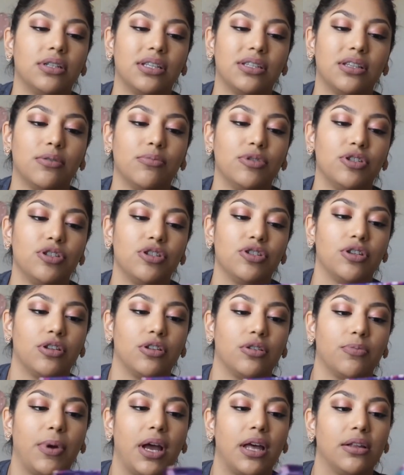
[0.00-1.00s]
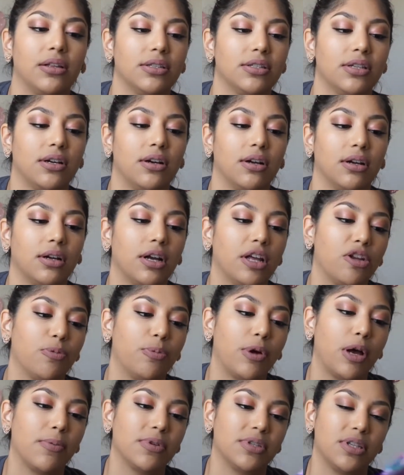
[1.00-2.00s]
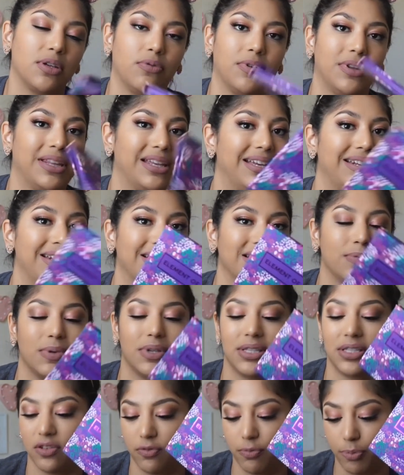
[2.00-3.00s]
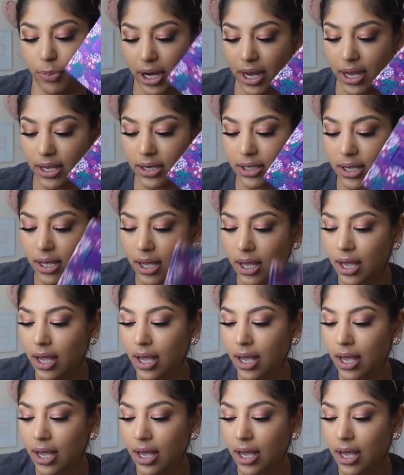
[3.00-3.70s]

That's how much usually the palettes are. ColourPop is a really inexpensive brand.